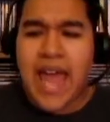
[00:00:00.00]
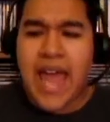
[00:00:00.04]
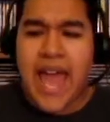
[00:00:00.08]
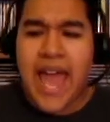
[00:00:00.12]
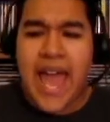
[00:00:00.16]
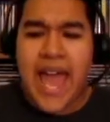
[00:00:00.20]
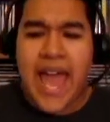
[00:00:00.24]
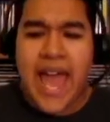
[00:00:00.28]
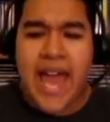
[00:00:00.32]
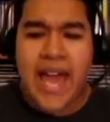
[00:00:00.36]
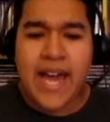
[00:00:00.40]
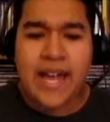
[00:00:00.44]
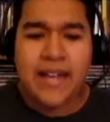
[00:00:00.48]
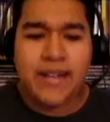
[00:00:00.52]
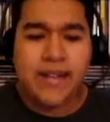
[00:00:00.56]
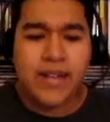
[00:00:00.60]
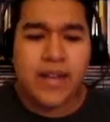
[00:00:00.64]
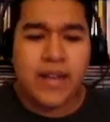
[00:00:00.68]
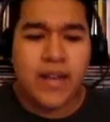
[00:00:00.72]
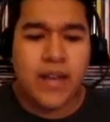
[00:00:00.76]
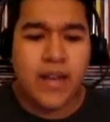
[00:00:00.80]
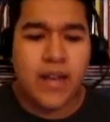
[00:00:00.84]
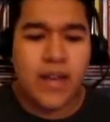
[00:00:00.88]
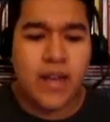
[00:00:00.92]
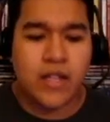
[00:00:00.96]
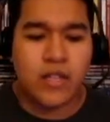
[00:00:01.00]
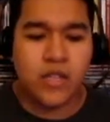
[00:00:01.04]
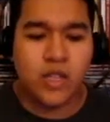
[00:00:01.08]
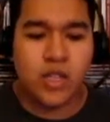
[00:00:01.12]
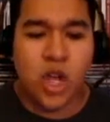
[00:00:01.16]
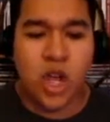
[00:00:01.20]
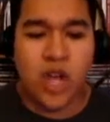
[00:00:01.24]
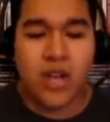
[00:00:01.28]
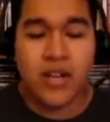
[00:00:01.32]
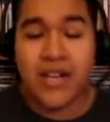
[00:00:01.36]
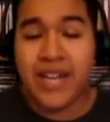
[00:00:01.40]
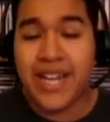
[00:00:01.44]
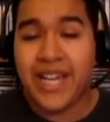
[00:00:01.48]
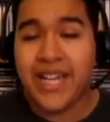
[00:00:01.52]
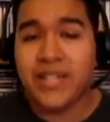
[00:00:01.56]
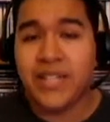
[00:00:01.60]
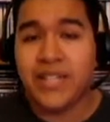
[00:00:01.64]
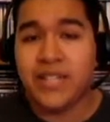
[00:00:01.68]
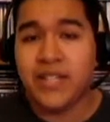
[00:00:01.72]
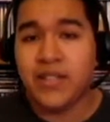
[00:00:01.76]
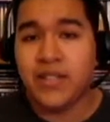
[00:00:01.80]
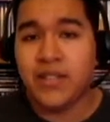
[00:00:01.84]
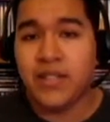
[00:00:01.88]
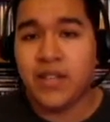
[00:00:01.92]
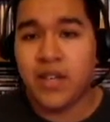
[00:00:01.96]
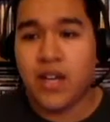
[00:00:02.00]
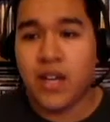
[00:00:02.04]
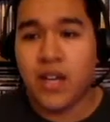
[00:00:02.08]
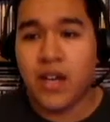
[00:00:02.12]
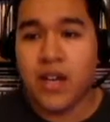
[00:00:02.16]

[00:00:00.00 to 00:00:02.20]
and John Lennon